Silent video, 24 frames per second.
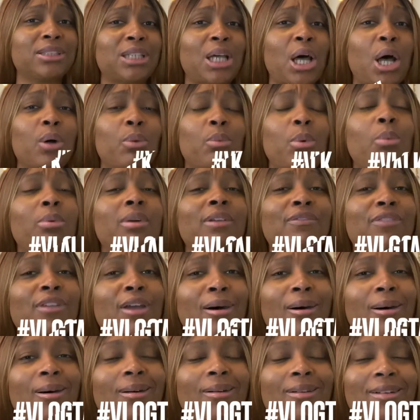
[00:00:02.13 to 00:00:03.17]
Talk where we
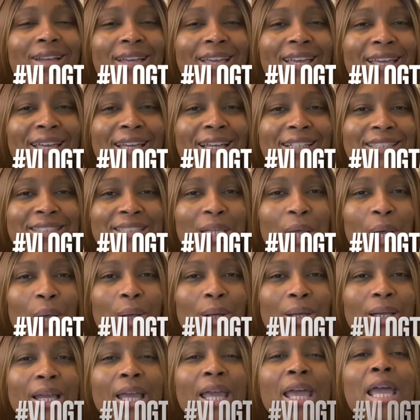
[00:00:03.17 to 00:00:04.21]
vlog and
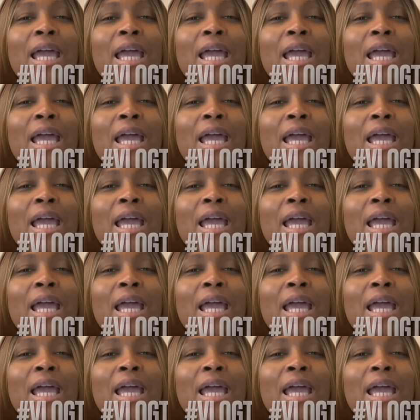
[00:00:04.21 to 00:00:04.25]
talk.